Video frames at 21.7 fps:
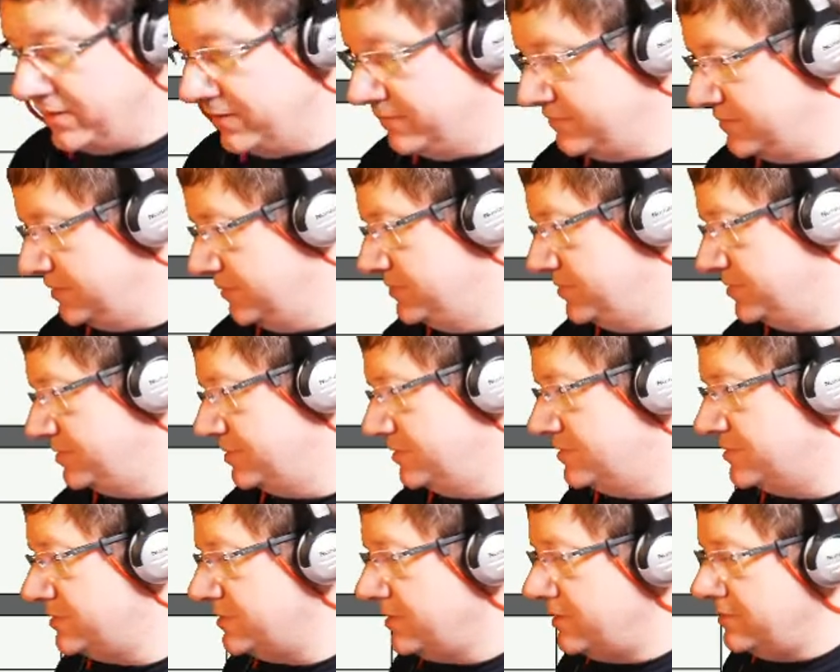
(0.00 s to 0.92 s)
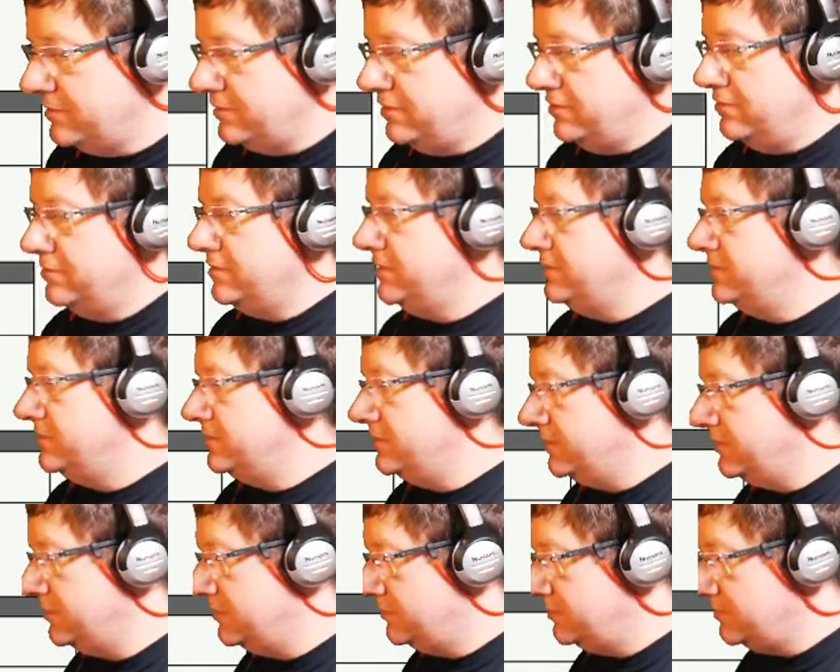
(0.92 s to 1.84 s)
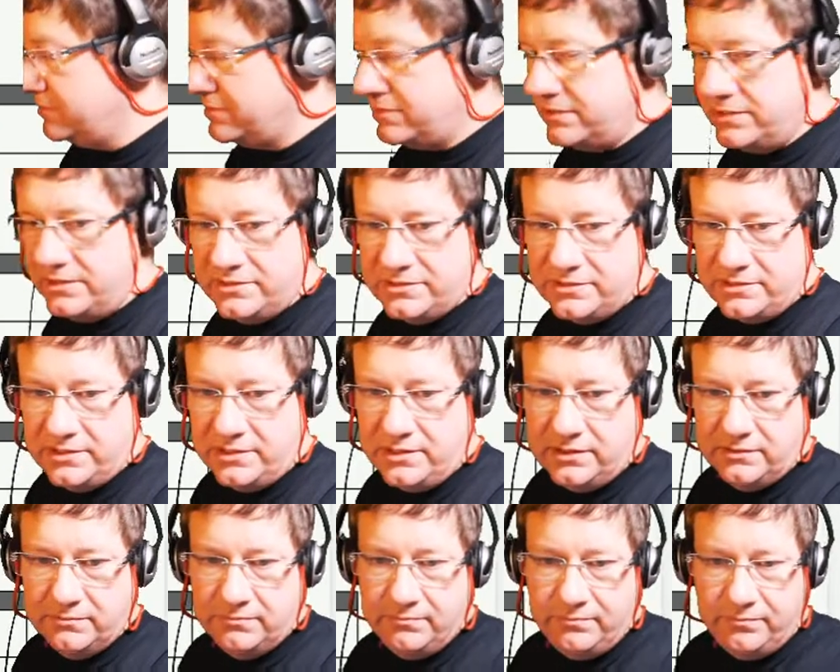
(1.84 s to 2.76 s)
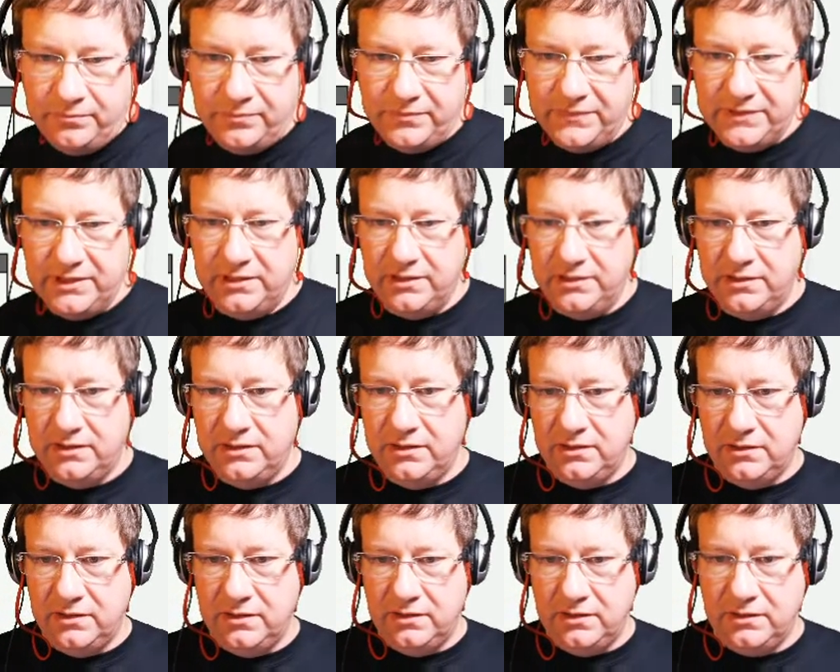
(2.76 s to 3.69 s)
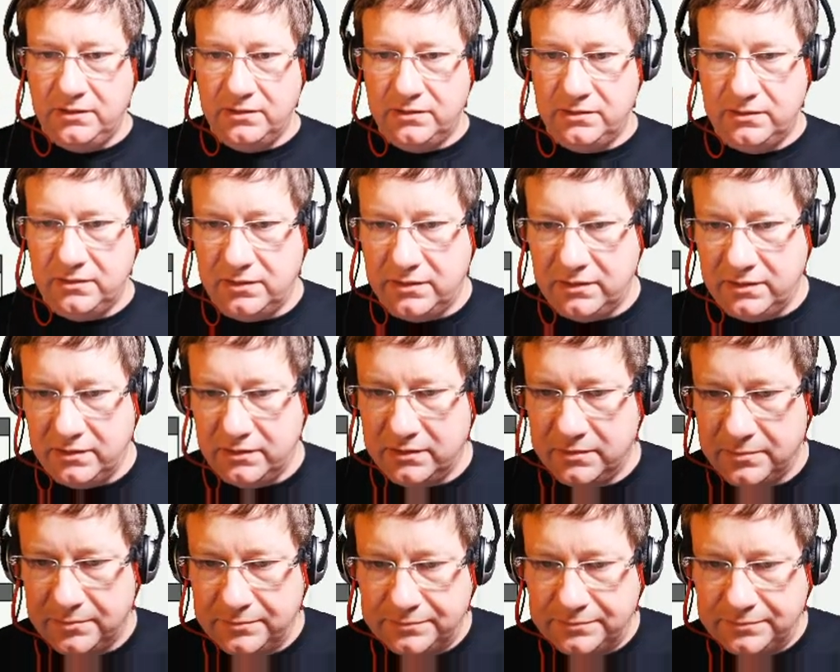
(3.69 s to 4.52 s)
So I'm just going to say the lock is a DC. I'm